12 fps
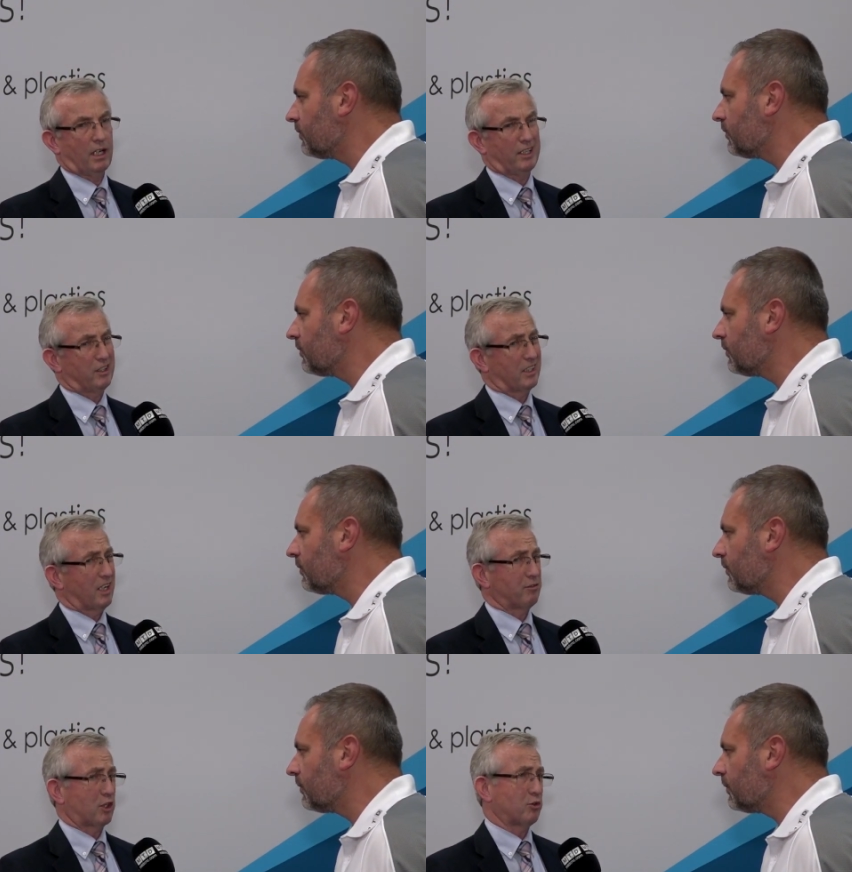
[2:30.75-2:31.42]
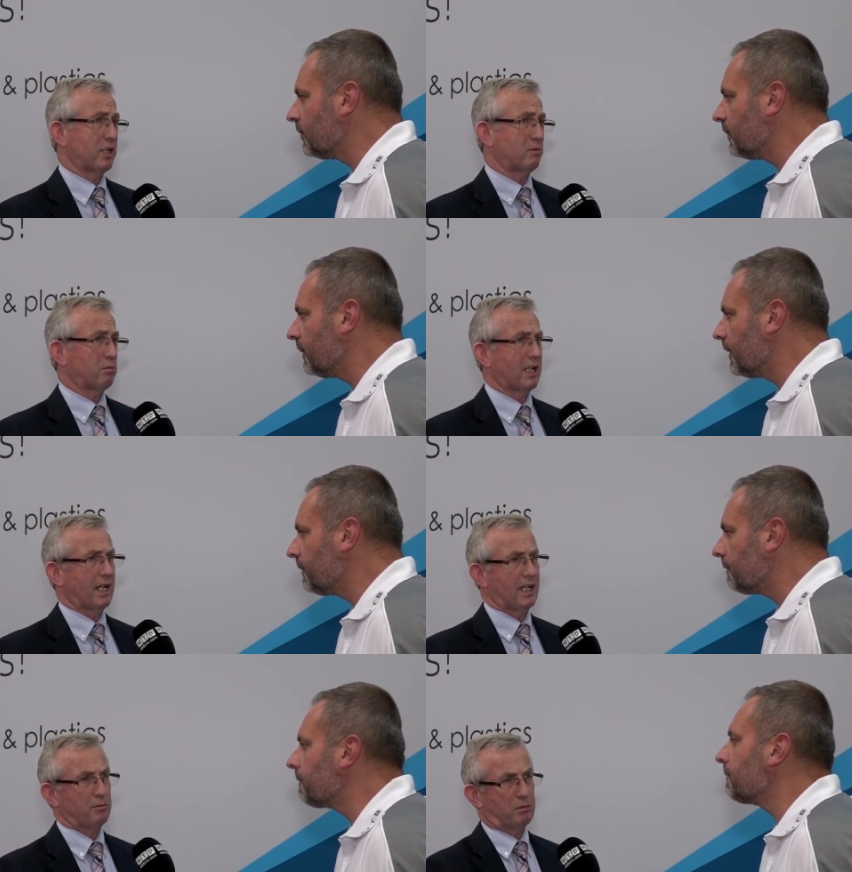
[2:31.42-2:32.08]
Speaker 1: Uh, you can have a grid
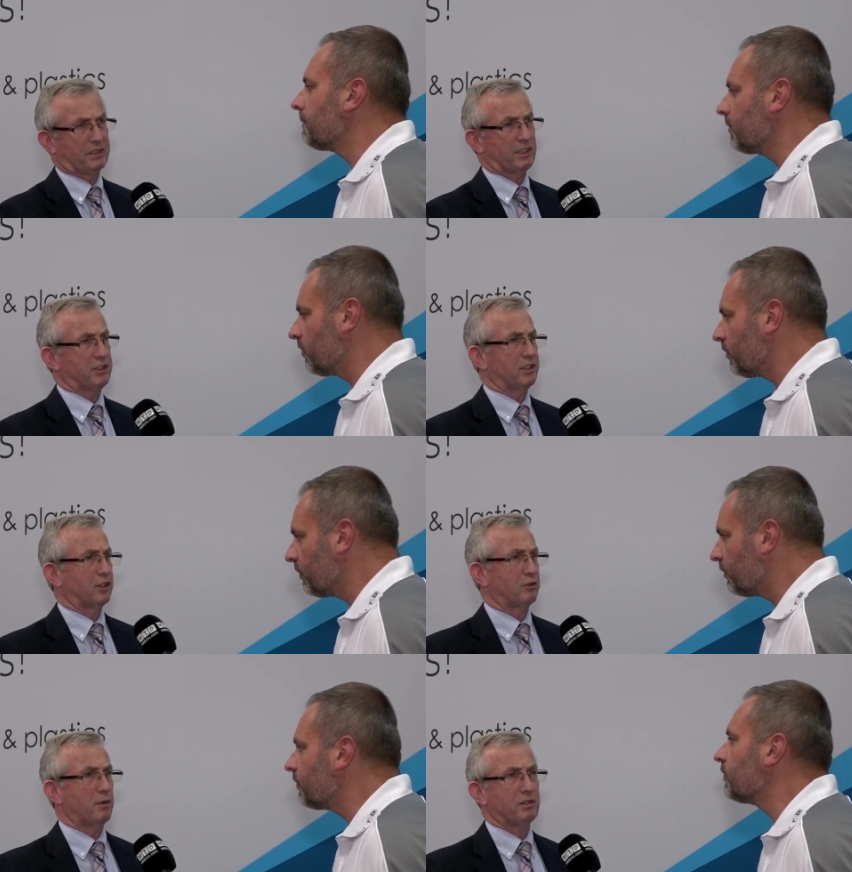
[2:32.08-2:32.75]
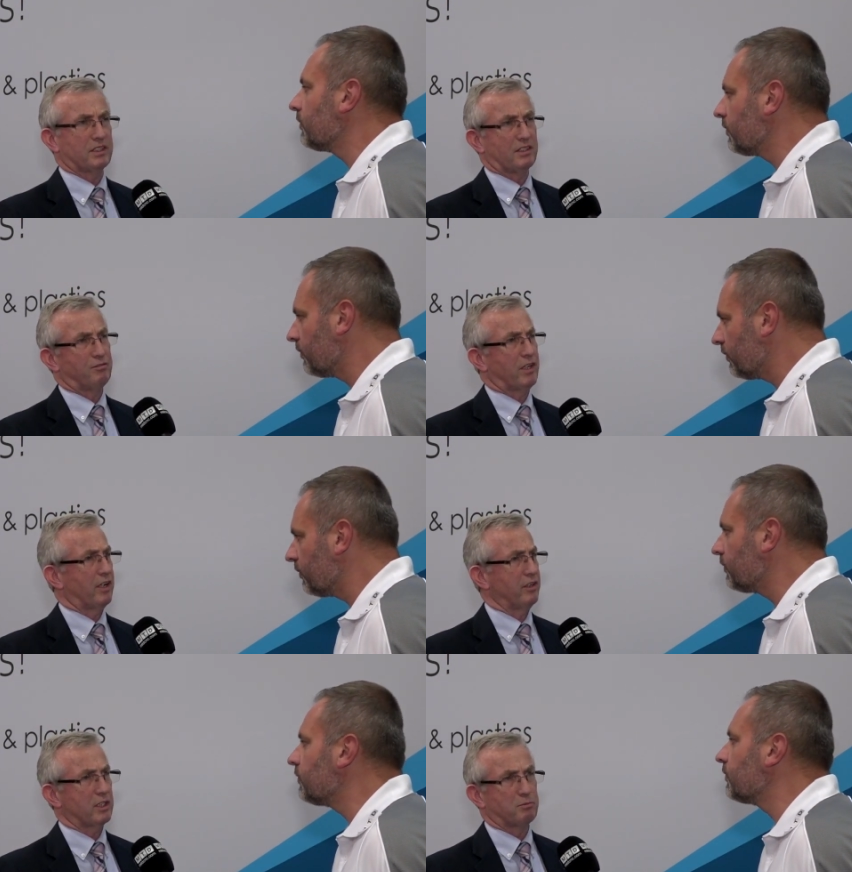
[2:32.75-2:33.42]
plate, position the grippers in
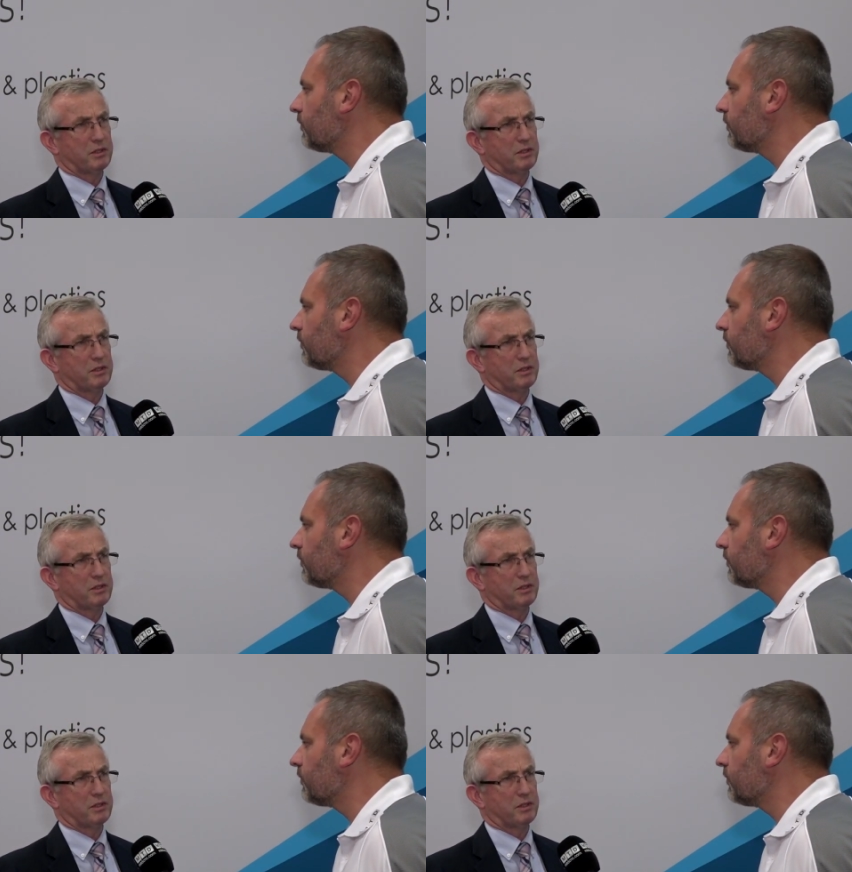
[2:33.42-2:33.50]
various